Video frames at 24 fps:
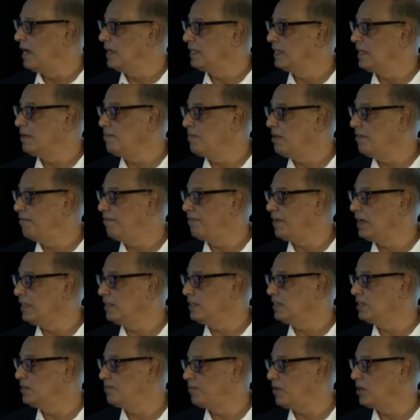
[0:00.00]
They may fund
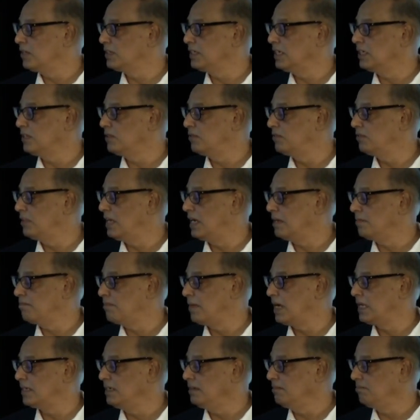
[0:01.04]
this project through that
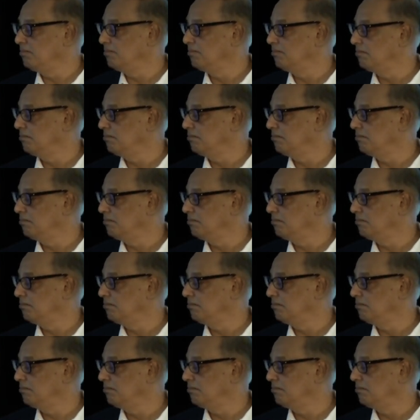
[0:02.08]
money.